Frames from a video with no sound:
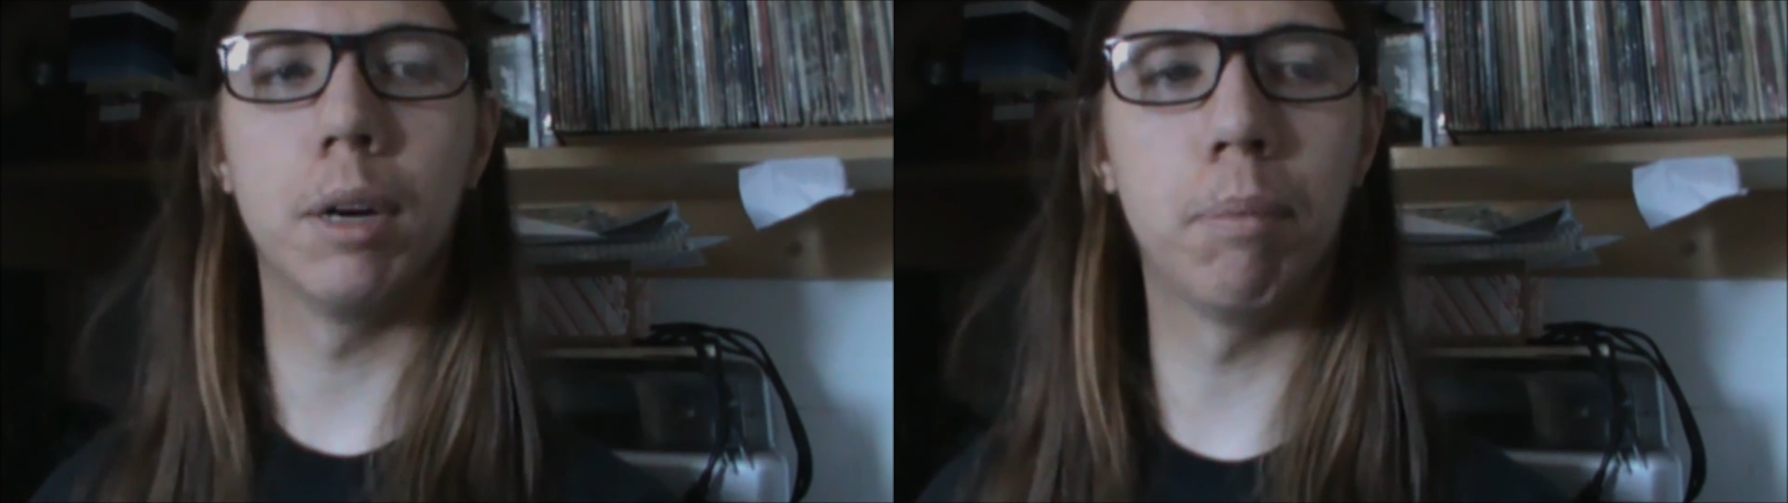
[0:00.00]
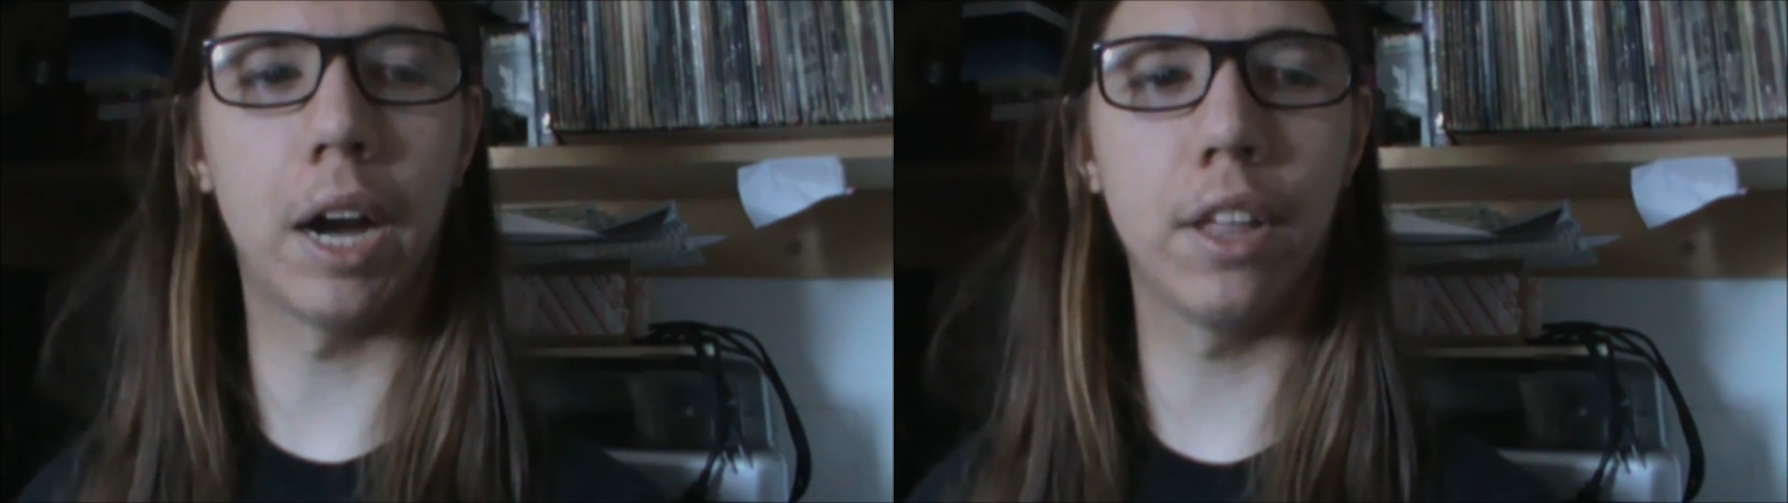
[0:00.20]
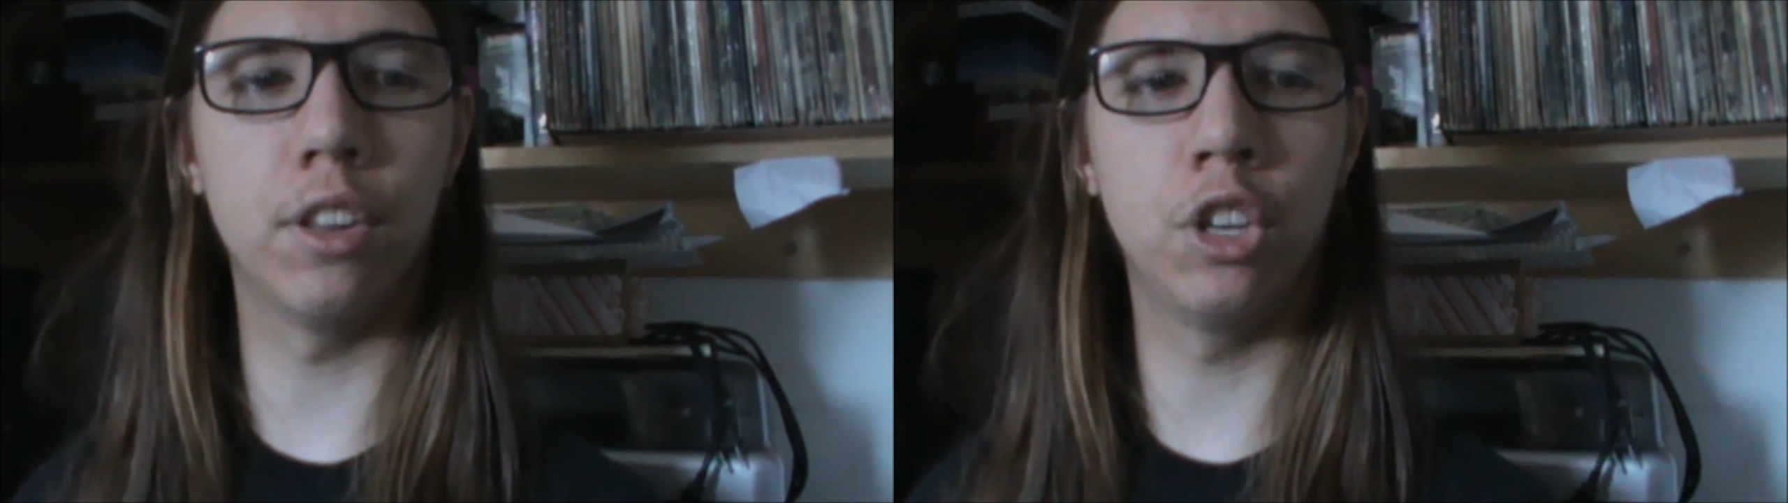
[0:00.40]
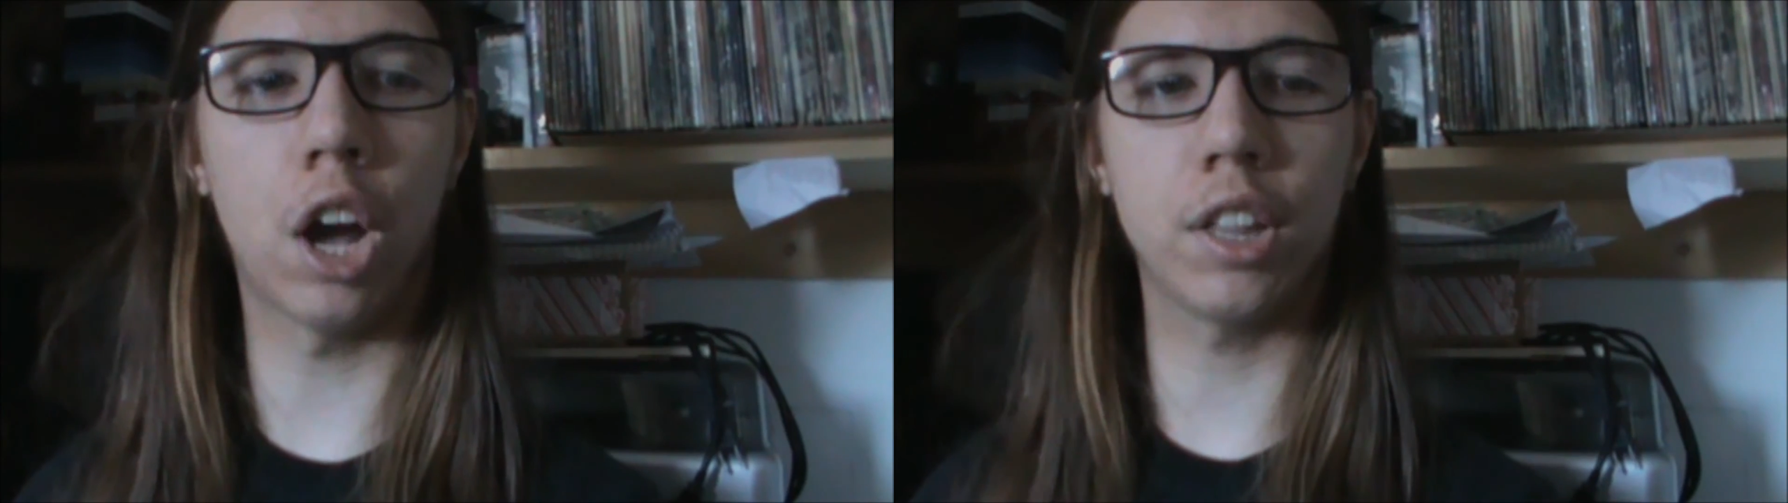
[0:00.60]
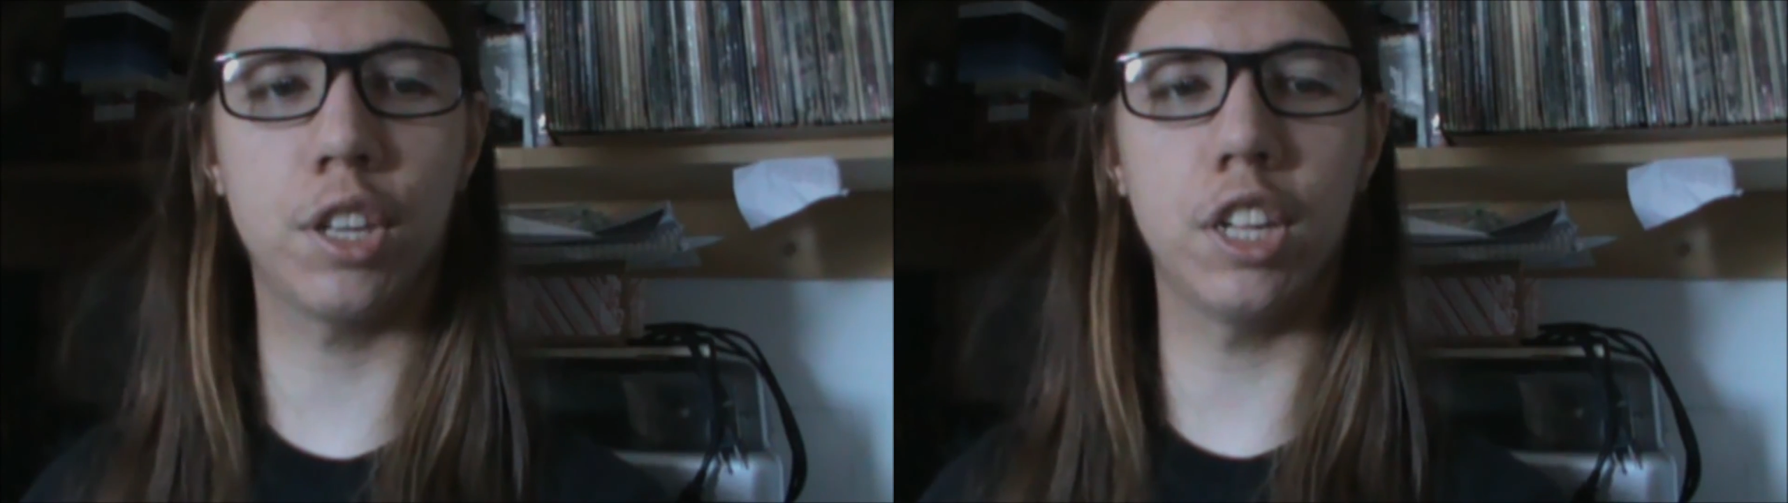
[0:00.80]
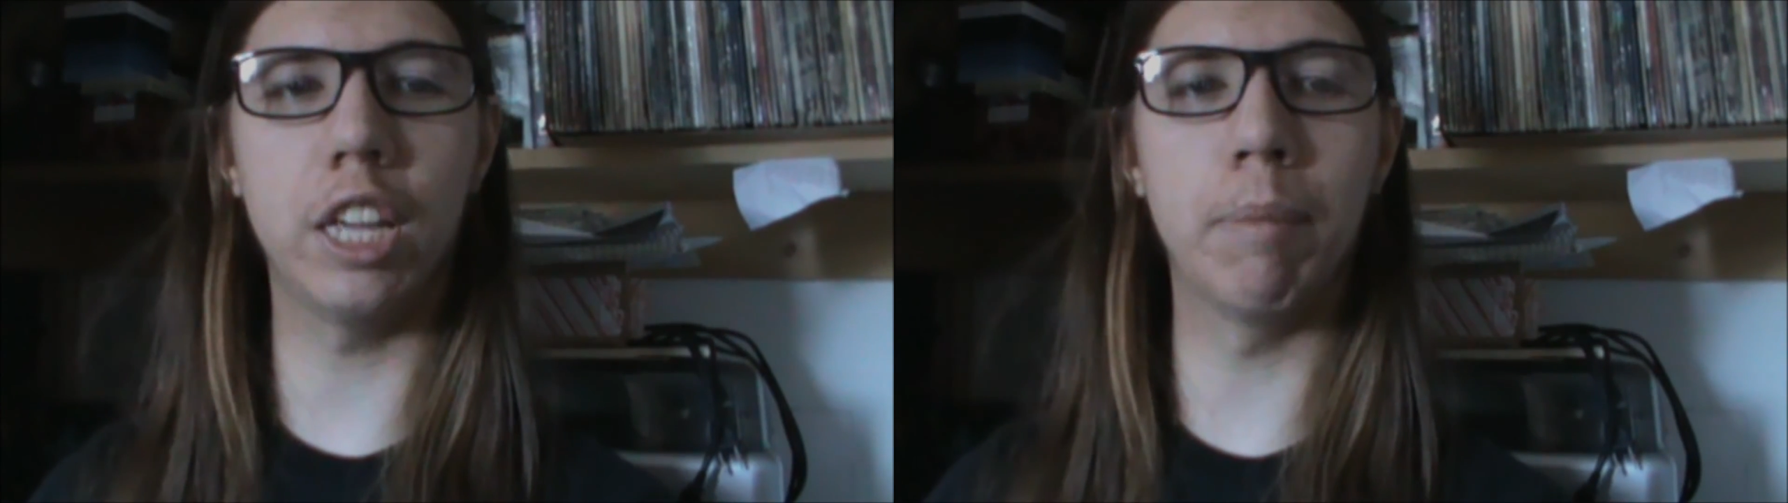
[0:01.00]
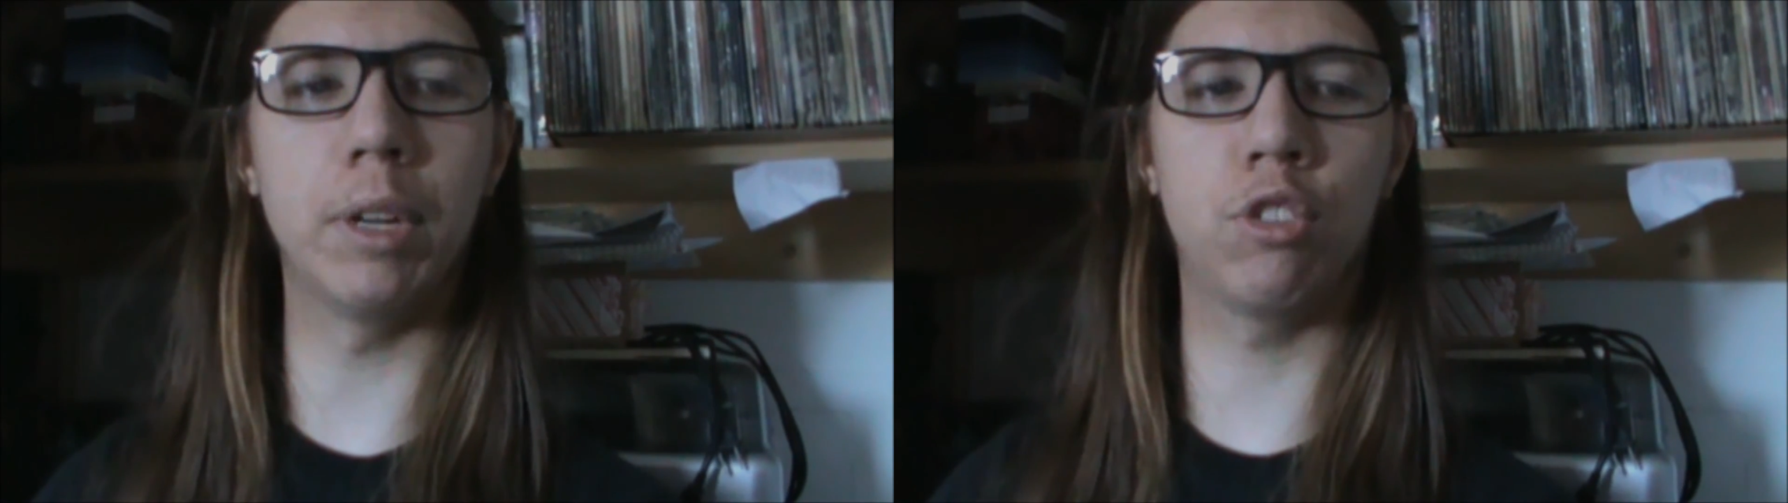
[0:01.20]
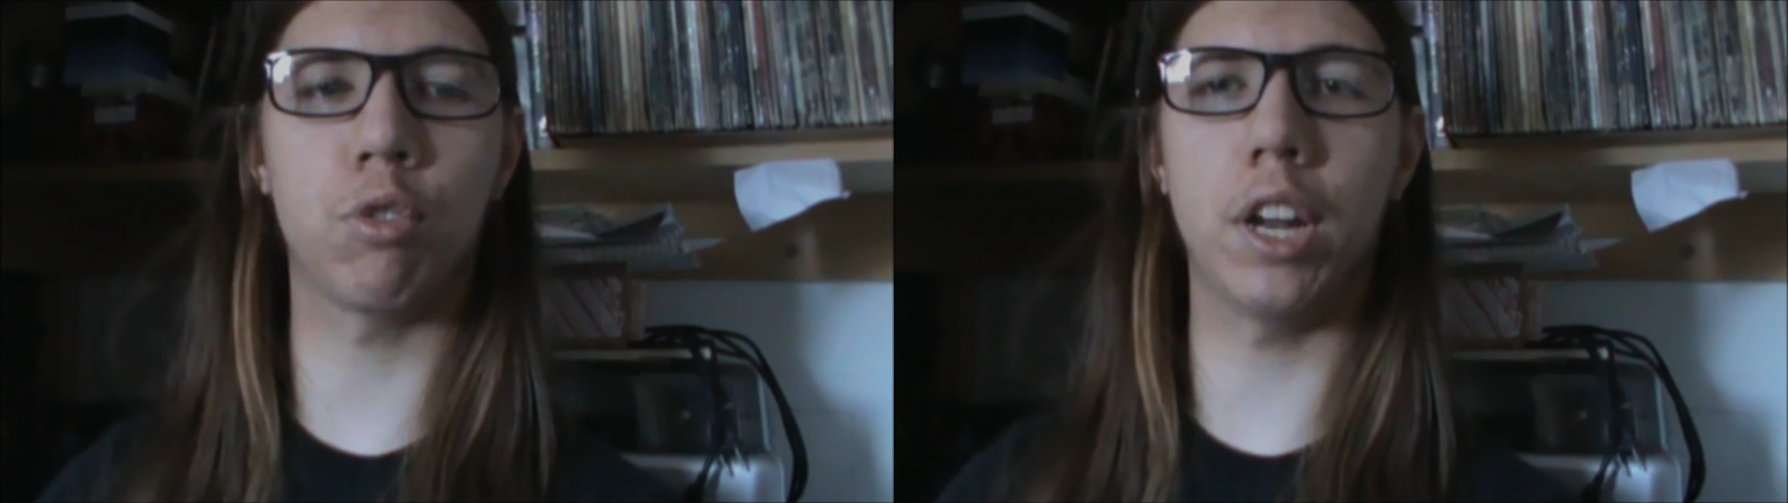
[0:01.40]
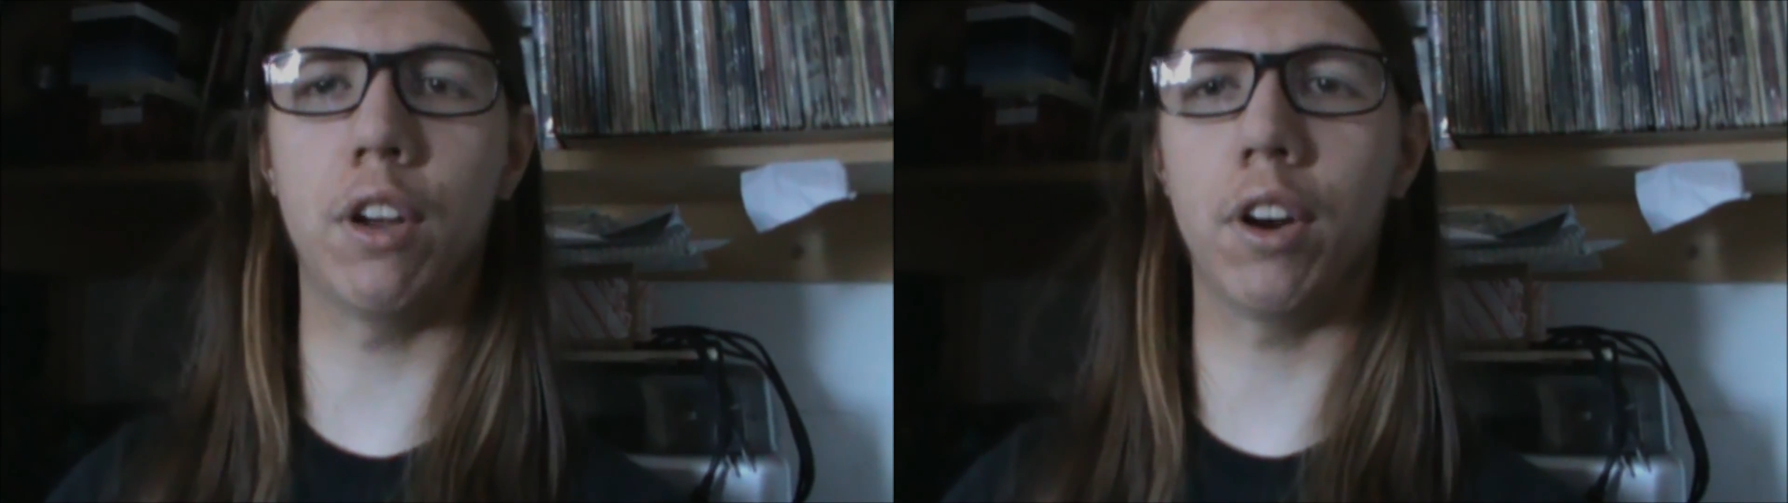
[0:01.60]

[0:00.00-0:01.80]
by the Nazi imagery